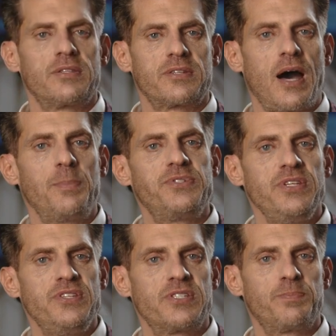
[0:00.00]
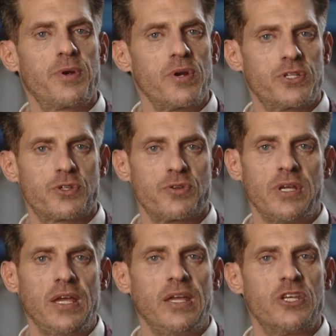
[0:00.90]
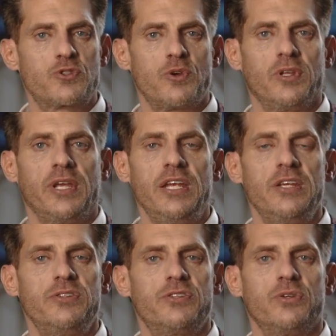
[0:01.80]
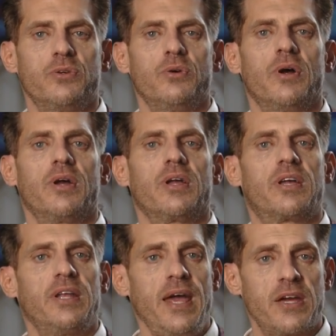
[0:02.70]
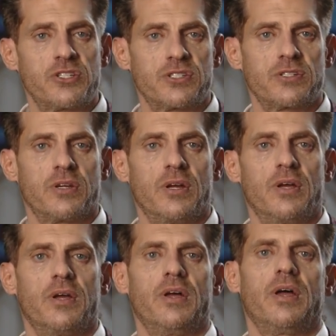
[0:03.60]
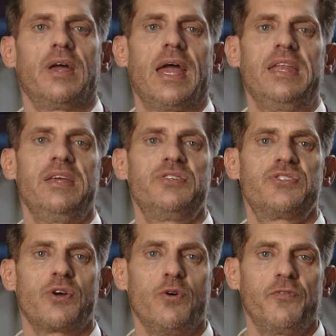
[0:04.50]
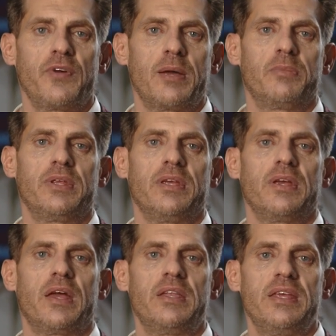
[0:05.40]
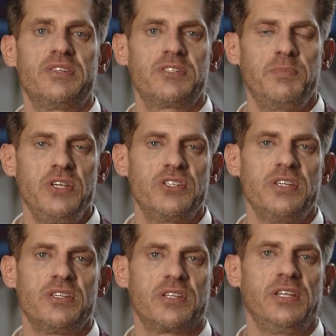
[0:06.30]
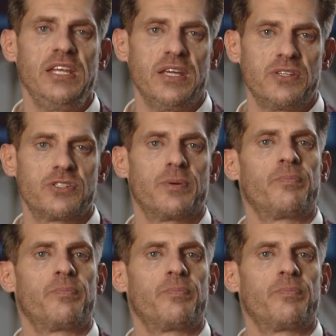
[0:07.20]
Topsy's spirit tree is related to Ganesh and his soul family and his species lineage.